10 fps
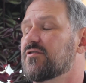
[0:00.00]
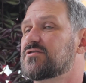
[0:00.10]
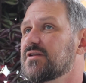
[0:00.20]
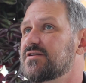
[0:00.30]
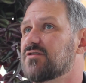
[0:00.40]

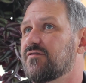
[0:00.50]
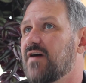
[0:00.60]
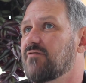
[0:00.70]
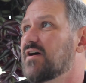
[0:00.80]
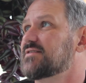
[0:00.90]
First LEED
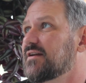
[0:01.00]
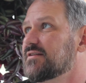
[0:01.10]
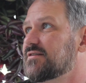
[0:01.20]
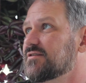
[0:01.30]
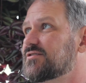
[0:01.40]
certified
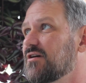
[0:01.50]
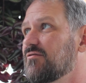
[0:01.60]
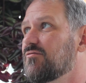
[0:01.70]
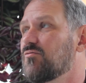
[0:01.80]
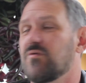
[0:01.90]
residences.
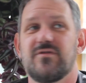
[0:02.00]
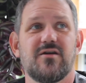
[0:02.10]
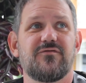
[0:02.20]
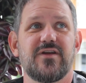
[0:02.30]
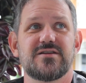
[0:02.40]
So when
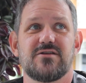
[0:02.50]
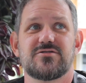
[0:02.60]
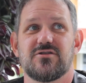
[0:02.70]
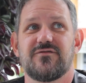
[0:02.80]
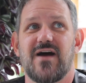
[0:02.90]
they were finished, they were
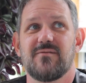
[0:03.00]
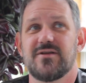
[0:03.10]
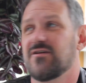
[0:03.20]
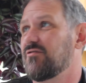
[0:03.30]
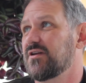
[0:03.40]

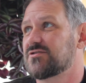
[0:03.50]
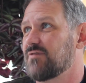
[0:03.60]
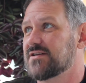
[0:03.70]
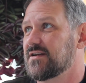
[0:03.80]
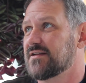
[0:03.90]
certifiably the greenest
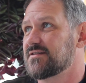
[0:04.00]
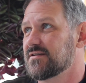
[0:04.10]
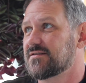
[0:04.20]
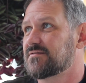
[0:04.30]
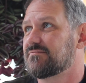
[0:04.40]

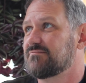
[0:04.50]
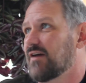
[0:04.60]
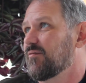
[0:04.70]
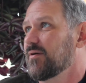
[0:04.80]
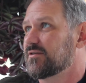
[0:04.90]
residences
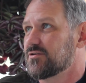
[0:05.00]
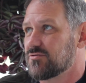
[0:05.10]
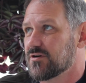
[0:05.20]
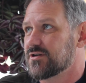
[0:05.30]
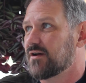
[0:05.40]
ever built in
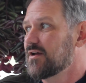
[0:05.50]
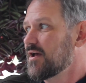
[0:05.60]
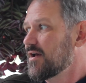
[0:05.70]
Georgia.